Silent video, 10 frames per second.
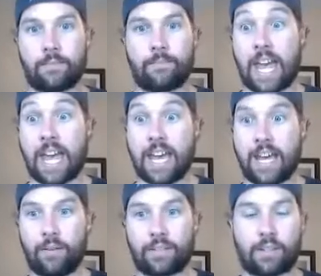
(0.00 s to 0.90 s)

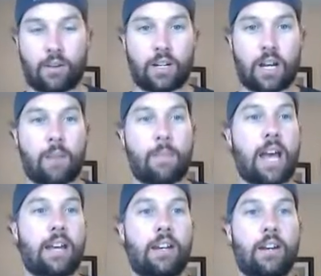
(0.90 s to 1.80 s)
Hey, what's going on?
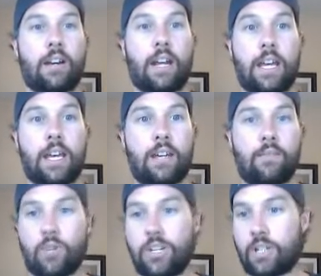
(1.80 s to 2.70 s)
Matt here.
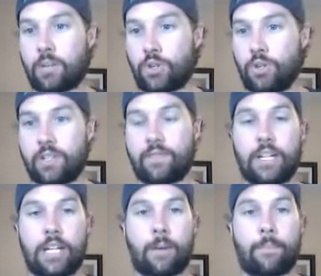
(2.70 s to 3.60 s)
And reason I'm shooting this
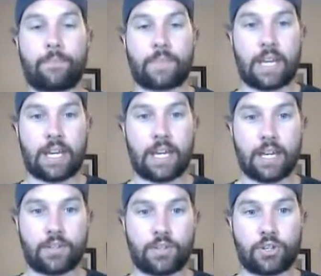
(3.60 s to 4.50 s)
video
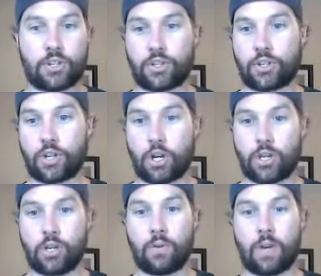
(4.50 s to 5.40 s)
is just to show
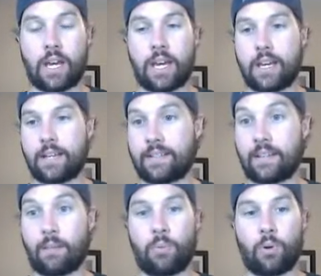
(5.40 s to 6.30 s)
you a
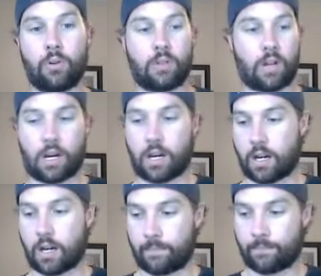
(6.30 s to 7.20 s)
simple
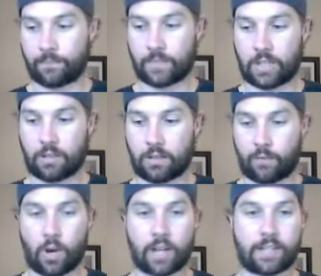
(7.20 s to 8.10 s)

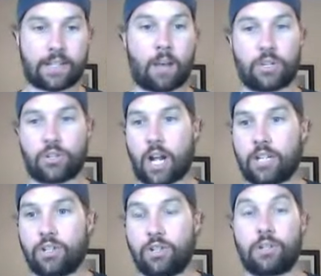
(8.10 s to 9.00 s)
Forex scalping
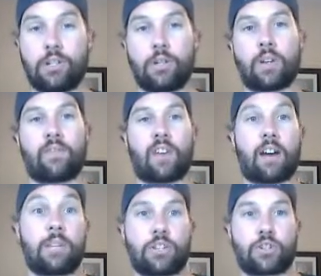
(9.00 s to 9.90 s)
strategy you can do on the
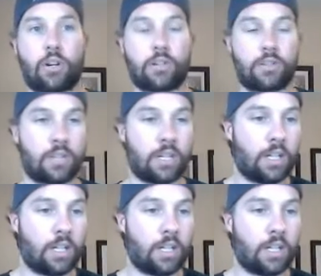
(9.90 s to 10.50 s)
5-minute charts.